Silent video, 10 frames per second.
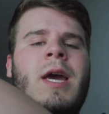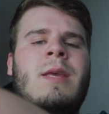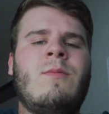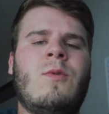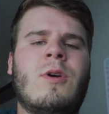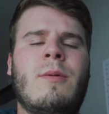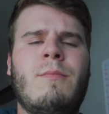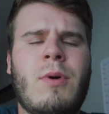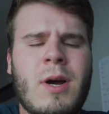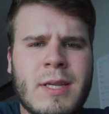any more
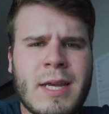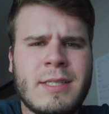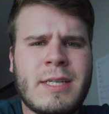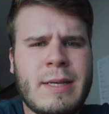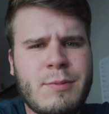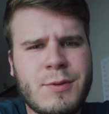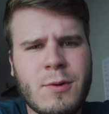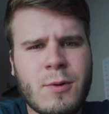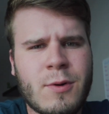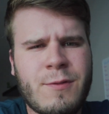podcast tips
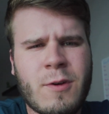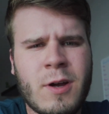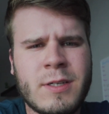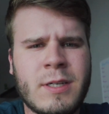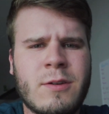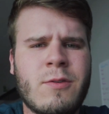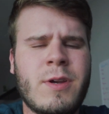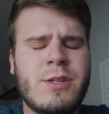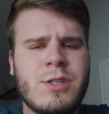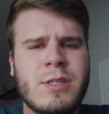or content
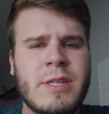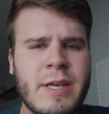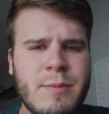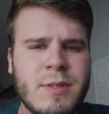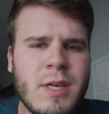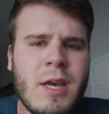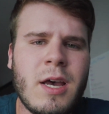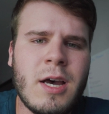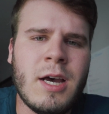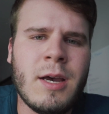creation tips,
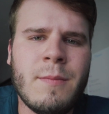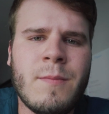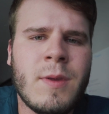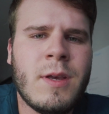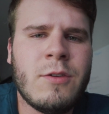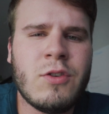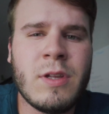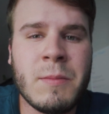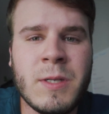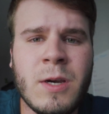just
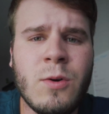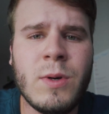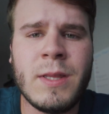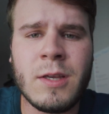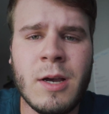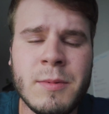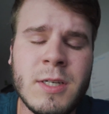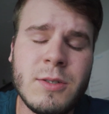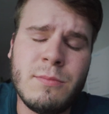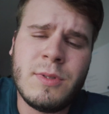let me know in the comment
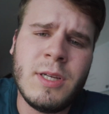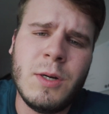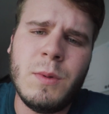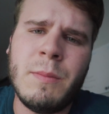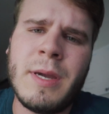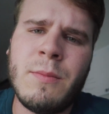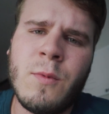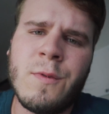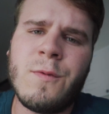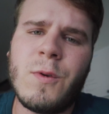section below. We'll make
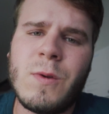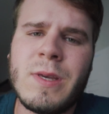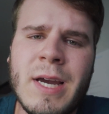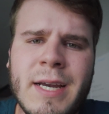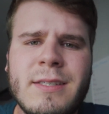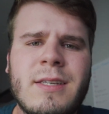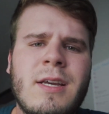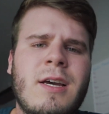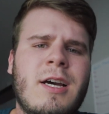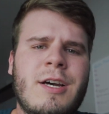more for you guys.
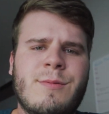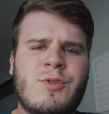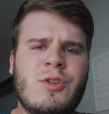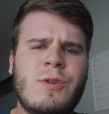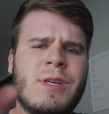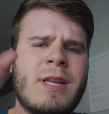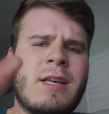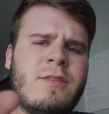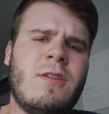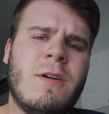I'm shooting an
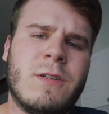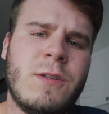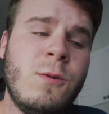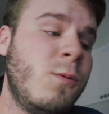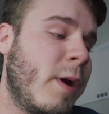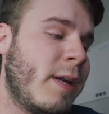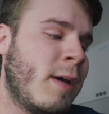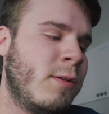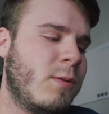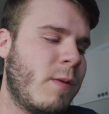S-Log 2 right
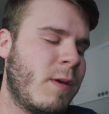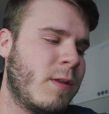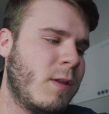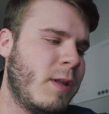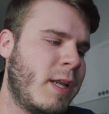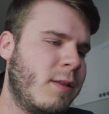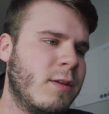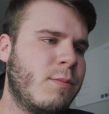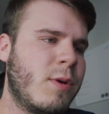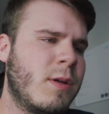now, so I think the lighting
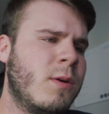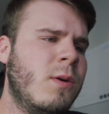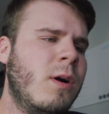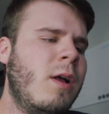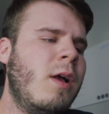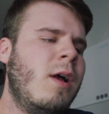looks pretty cool.